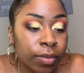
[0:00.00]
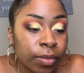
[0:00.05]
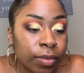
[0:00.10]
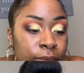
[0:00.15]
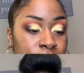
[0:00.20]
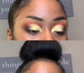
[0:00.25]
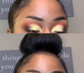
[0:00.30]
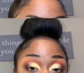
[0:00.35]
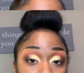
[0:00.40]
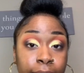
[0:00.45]

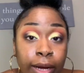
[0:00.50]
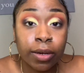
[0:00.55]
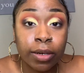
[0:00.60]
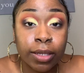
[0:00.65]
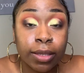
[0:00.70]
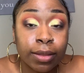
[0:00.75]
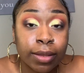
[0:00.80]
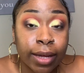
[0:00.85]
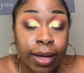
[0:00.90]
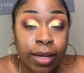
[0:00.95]
Now
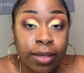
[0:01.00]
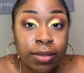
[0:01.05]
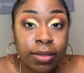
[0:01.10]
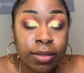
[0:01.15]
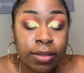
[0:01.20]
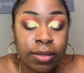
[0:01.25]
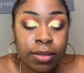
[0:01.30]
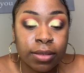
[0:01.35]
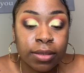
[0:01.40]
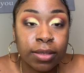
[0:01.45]
that
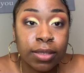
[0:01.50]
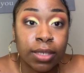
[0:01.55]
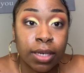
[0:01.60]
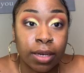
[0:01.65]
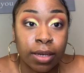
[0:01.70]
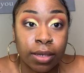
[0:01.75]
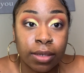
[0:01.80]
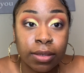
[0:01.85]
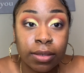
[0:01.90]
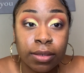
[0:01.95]
that's
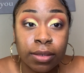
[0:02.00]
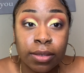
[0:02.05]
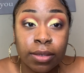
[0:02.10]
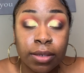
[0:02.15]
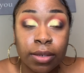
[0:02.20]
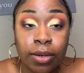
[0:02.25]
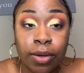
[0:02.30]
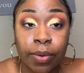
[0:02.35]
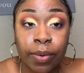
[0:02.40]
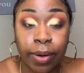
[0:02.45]
done,
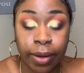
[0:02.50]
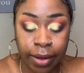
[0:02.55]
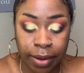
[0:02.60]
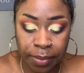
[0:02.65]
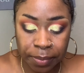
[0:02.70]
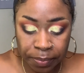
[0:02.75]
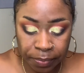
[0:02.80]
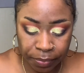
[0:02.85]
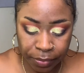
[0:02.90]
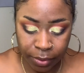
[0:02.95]
okay,
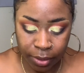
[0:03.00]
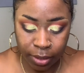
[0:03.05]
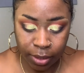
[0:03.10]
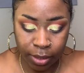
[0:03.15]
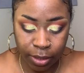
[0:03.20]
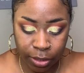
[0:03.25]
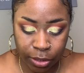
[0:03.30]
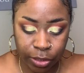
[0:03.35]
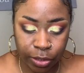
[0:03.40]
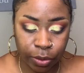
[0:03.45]

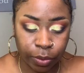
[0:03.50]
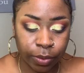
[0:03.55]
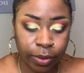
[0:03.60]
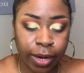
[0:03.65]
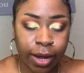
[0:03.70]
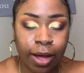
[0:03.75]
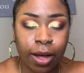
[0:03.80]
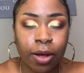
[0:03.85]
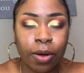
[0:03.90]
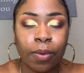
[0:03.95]
so
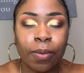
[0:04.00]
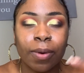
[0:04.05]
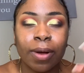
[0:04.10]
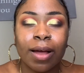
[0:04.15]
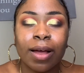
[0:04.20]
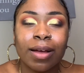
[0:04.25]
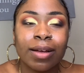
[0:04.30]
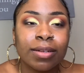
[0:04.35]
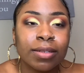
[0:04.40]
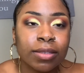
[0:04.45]
now
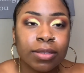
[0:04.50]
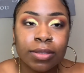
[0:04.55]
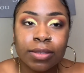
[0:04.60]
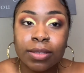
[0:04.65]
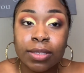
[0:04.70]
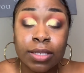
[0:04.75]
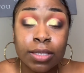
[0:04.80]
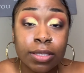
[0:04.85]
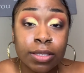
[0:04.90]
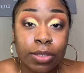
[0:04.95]

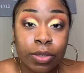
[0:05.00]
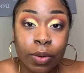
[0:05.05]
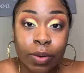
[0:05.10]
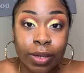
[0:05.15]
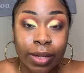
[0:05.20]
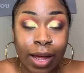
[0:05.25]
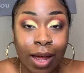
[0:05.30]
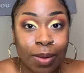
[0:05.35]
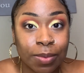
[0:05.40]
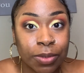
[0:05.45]
this is totally
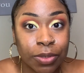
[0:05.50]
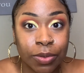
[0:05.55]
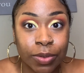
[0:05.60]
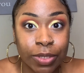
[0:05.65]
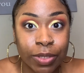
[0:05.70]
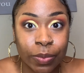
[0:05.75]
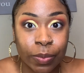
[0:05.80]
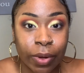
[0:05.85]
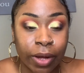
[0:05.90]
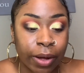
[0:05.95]
optional
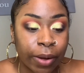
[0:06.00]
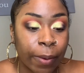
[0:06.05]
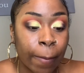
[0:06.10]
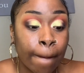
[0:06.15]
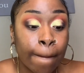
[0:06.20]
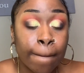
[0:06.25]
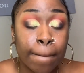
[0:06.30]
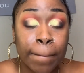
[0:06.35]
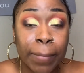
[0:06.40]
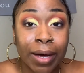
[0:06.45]
as well,
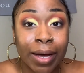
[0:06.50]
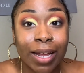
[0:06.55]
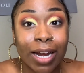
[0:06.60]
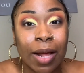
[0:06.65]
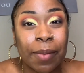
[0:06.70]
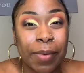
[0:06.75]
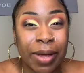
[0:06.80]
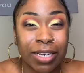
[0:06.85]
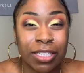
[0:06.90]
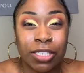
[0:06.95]
but
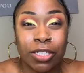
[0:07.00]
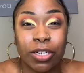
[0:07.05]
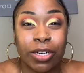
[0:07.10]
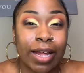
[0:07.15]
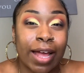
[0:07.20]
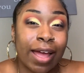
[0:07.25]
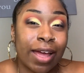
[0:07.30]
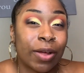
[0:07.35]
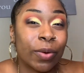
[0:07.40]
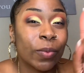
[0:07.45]
I'm actually gonna
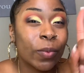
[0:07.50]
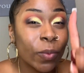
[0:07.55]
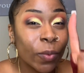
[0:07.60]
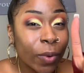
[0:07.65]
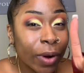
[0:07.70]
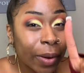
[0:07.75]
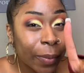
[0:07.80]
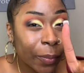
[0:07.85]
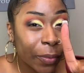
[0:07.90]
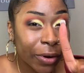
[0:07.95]
add one
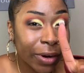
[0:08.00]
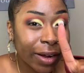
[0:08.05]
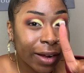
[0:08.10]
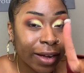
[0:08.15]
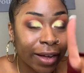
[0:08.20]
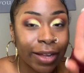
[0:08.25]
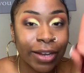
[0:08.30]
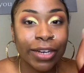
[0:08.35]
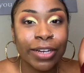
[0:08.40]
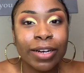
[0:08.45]
more
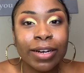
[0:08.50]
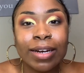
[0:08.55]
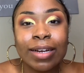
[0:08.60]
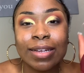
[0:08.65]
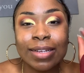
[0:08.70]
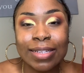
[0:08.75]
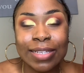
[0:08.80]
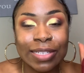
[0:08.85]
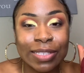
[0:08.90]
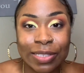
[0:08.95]
color
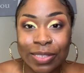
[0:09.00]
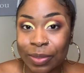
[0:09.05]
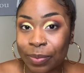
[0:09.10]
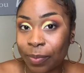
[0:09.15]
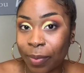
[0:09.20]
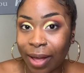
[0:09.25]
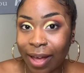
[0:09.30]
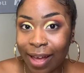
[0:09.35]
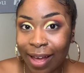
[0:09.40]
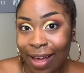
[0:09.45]
to
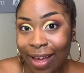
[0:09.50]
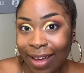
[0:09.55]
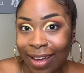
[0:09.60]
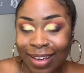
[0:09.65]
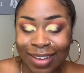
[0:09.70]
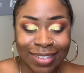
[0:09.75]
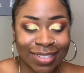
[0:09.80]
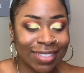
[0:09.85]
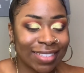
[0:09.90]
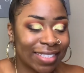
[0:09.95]
my
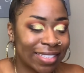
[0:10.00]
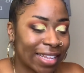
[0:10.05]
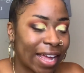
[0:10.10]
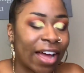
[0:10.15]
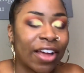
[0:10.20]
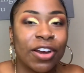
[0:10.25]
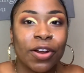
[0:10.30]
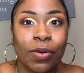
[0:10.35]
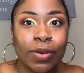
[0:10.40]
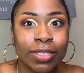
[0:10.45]
eyes. I
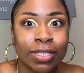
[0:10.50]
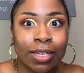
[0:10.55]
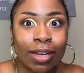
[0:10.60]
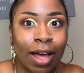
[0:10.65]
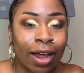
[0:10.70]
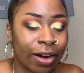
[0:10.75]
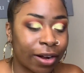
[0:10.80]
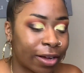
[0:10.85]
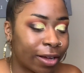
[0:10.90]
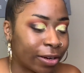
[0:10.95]
know it's a
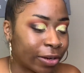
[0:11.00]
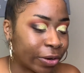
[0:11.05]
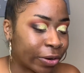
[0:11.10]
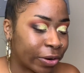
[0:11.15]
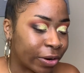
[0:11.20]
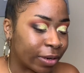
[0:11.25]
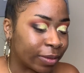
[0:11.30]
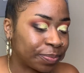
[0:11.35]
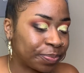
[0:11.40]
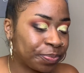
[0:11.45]
lot of color,
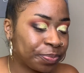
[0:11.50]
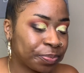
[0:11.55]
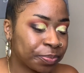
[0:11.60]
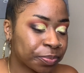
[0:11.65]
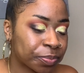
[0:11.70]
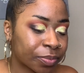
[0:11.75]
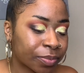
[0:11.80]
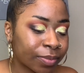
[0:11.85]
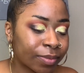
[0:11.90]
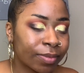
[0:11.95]
girl.
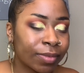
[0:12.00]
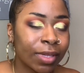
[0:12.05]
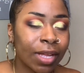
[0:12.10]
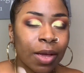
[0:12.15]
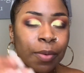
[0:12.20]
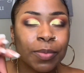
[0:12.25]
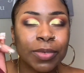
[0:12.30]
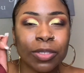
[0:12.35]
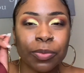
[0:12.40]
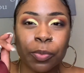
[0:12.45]

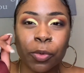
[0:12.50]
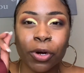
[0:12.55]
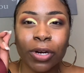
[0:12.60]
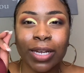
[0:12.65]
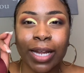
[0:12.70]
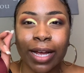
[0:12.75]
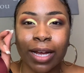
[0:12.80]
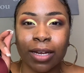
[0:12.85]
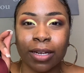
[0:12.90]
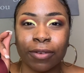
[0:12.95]
It's more
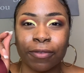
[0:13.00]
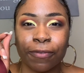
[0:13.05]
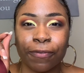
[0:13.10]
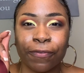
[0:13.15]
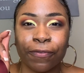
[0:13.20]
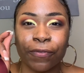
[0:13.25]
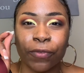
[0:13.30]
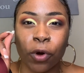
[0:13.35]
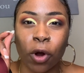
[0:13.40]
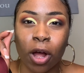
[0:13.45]
like a
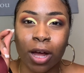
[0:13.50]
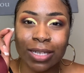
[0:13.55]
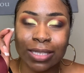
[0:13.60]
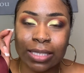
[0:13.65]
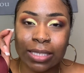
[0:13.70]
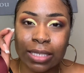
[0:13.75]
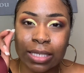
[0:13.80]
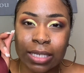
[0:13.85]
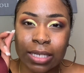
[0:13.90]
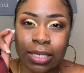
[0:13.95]

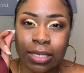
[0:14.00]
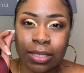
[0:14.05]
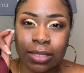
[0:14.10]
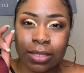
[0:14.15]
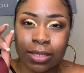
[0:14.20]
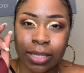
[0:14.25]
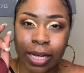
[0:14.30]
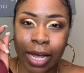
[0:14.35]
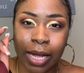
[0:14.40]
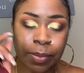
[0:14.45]
frosty
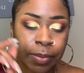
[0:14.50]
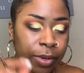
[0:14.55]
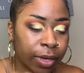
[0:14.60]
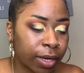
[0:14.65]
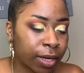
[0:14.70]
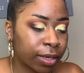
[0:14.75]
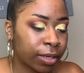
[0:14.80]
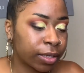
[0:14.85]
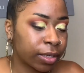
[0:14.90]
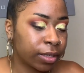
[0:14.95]
type
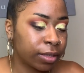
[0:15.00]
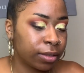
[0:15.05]
color.